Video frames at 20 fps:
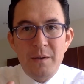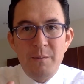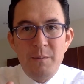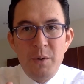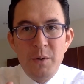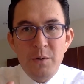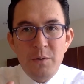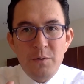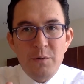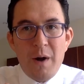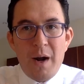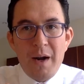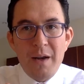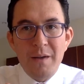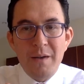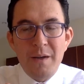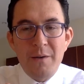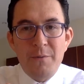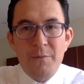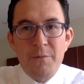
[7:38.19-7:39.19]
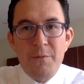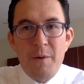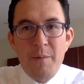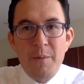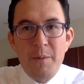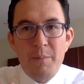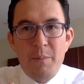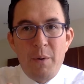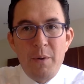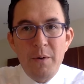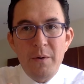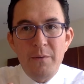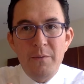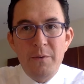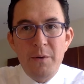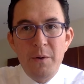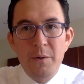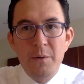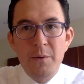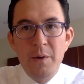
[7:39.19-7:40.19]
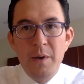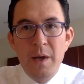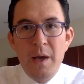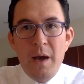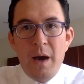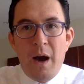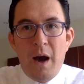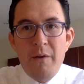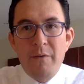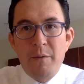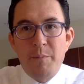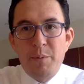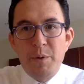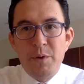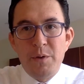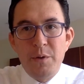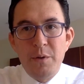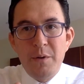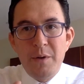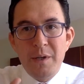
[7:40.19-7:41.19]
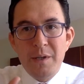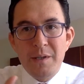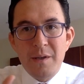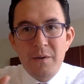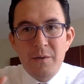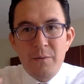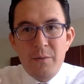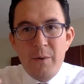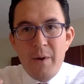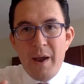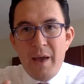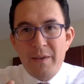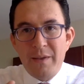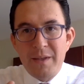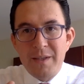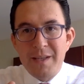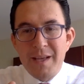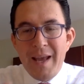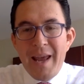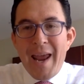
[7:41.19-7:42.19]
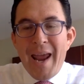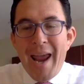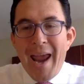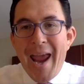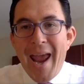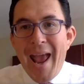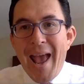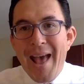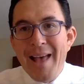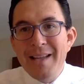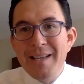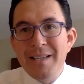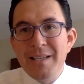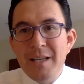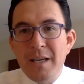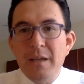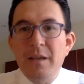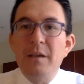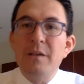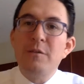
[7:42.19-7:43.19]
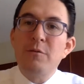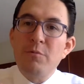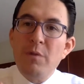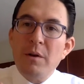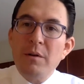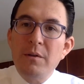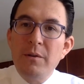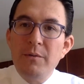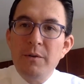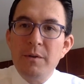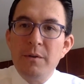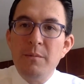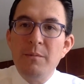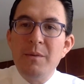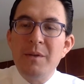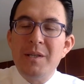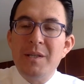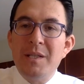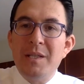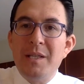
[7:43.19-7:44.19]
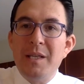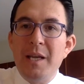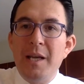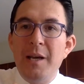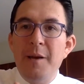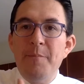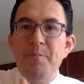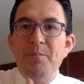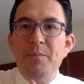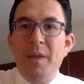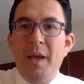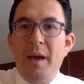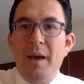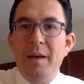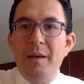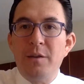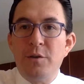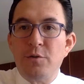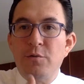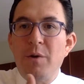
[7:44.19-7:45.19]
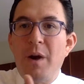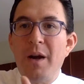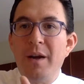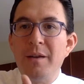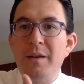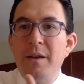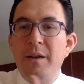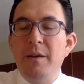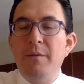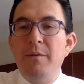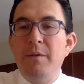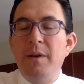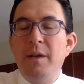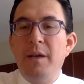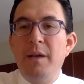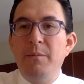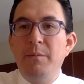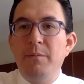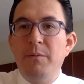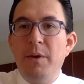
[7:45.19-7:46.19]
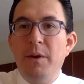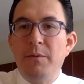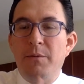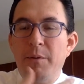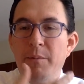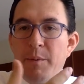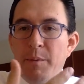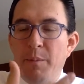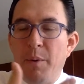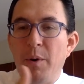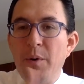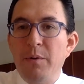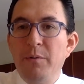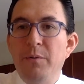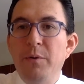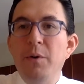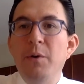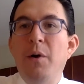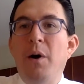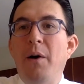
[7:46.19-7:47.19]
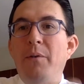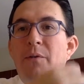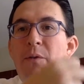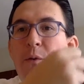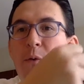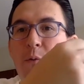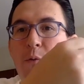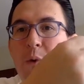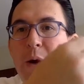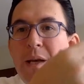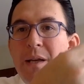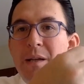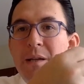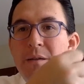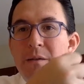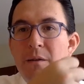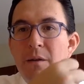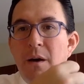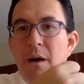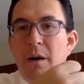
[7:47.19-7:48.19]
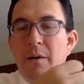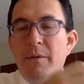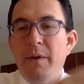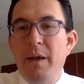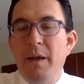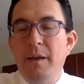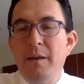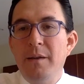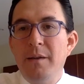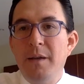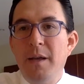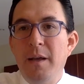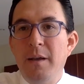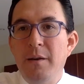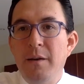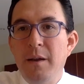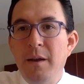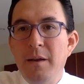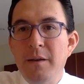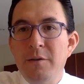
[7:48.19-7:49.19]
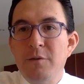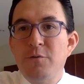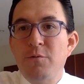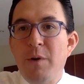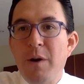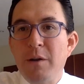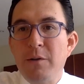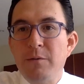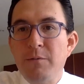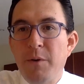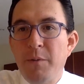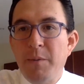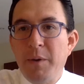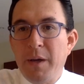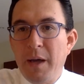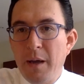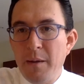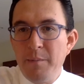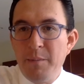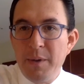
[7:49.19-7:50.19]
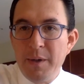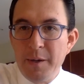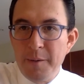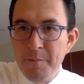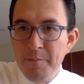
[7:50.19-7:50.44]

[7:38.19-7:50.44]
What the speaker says: strategy from the point of view of opportunities and threats, and constructivism see strategy from the point of view of the weakness and strengths from the company.